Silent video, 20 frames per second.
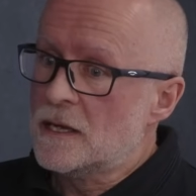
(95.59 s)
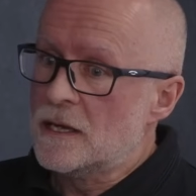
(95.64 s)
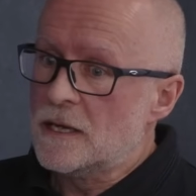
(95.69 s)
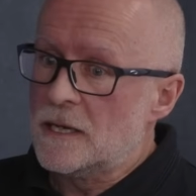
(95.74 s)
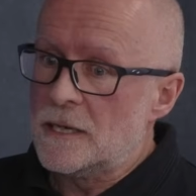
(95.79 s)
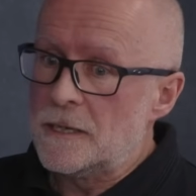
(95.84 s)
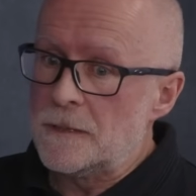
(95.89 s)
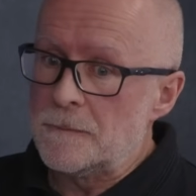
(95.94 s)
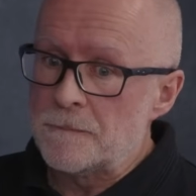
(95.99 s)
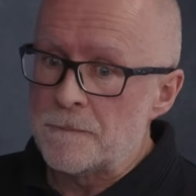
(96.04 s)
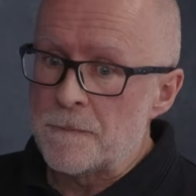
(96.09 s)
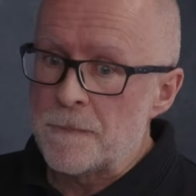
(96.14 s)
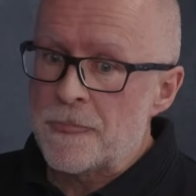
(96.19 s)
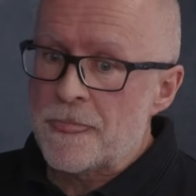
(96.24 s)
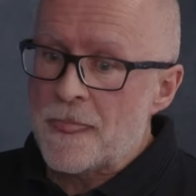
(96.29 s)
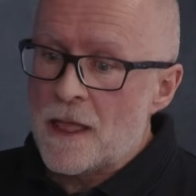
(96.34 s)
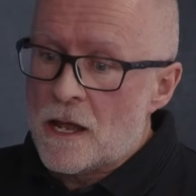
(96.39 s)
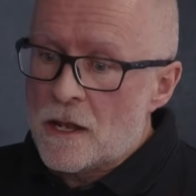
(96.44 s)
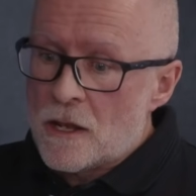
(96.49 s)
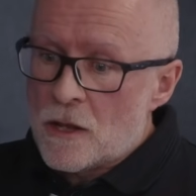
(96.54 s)

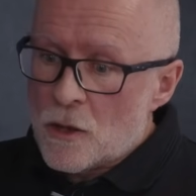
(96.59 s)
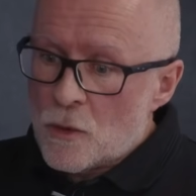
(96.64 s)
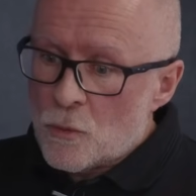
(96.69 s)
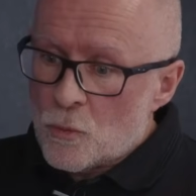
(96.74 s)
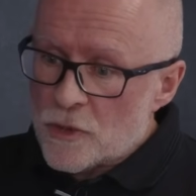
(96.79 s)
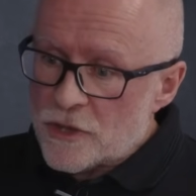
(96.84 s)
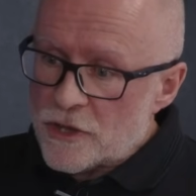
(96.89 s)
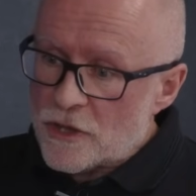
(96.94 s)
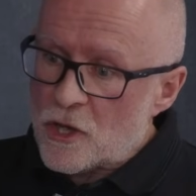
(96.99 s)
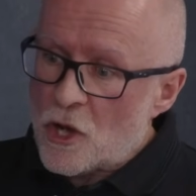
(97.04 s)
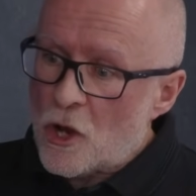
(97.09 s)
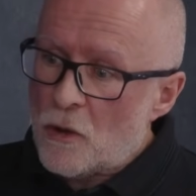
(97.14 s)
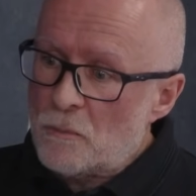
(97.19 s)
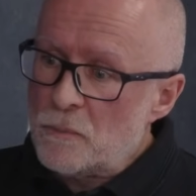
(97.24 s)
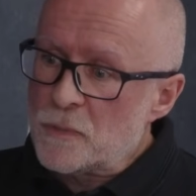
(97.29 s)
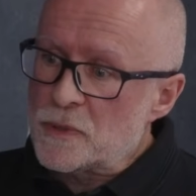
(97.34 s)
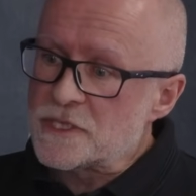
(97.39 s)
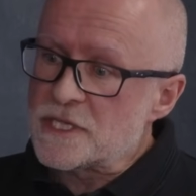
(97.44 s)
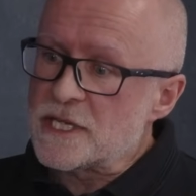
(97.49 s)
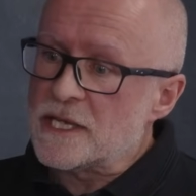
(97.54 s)
With a
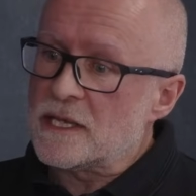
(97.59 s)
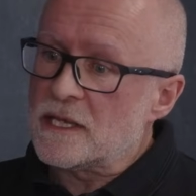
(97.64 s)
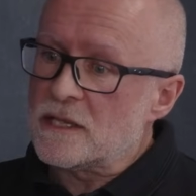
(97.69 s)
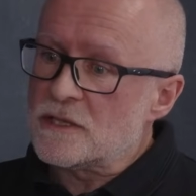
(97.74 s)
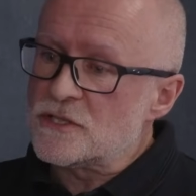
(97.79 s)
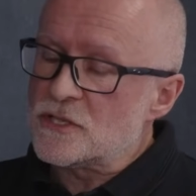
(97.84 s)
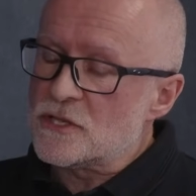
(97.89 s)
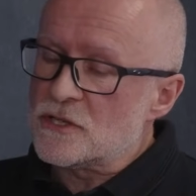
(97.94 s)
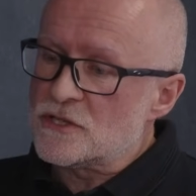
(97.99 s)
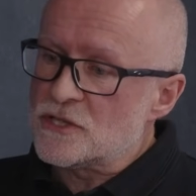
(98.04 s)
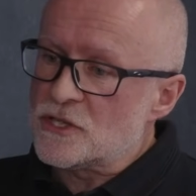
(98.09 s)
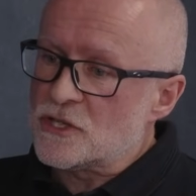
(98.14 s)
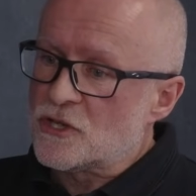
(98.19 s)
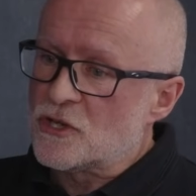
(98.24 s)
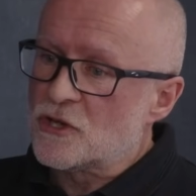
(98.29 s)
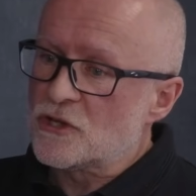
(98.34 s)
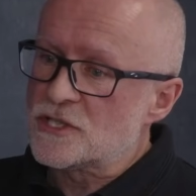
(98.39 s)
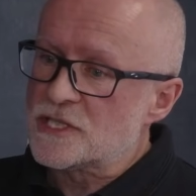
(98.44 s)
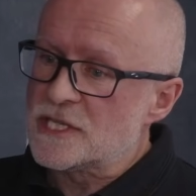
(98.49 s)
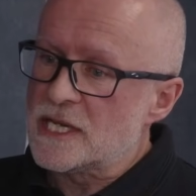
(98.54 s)
composite, as you're
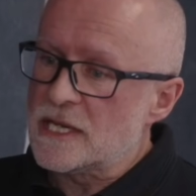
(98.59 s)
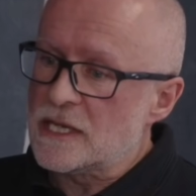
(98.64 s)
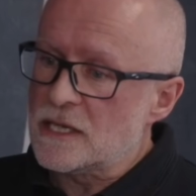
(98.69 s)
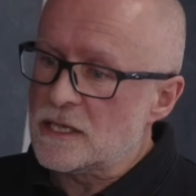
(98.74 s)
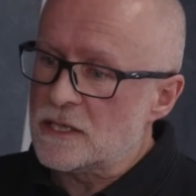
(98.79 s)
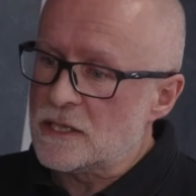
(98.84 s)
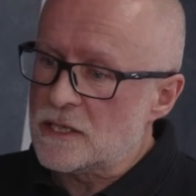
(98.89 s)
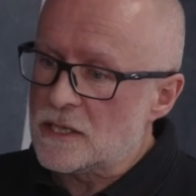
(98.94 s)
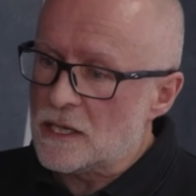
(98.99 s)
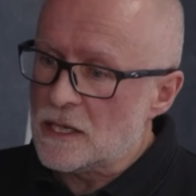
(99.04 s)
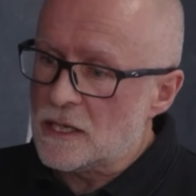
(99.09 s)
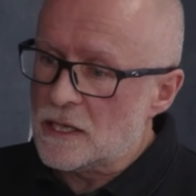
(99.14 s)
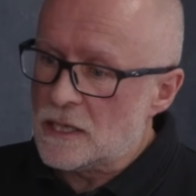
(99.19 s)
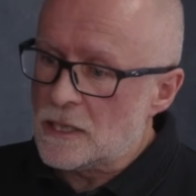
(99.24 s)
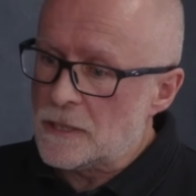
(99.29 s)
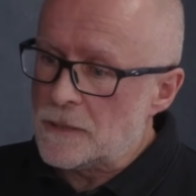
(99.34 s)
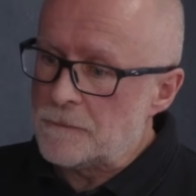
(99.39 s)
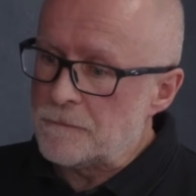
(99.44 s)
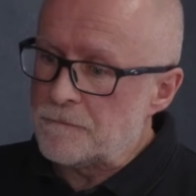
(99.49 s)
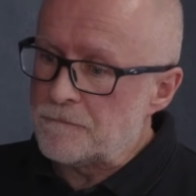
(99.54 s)
cutting,
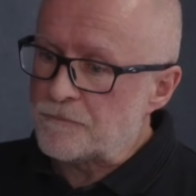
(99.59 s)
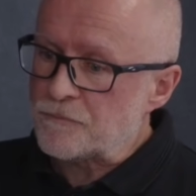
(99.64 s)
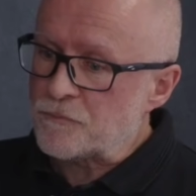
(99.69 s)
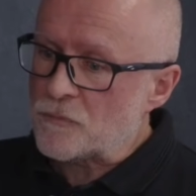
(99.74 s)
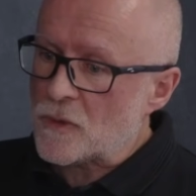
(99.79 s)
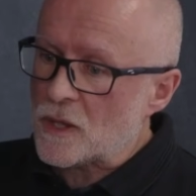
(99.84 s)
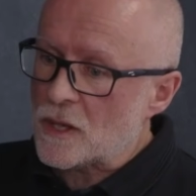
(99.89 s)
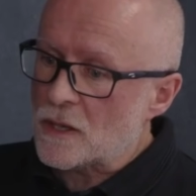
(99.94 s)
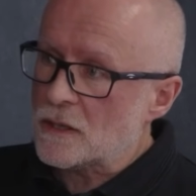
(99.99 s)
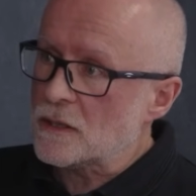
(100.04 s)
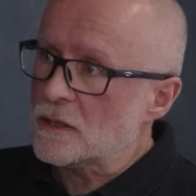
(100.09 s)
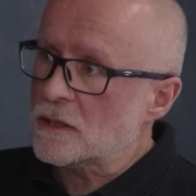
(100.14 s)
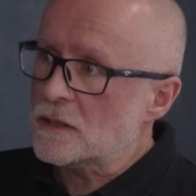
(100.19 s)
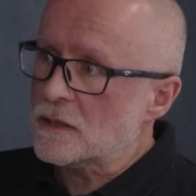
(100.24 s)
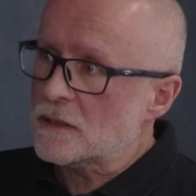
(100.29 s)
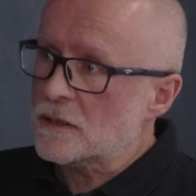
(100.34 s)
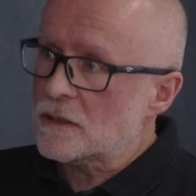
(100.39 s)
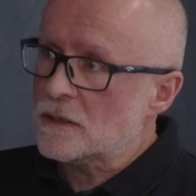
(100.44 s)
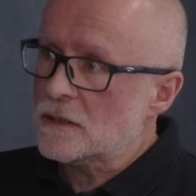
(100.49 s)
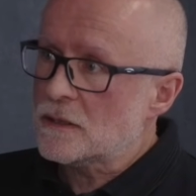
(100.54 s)
is it quite
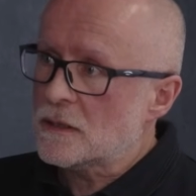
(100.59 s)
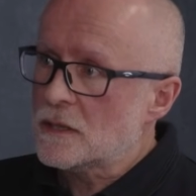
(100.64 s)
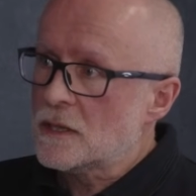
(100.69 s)
brittle as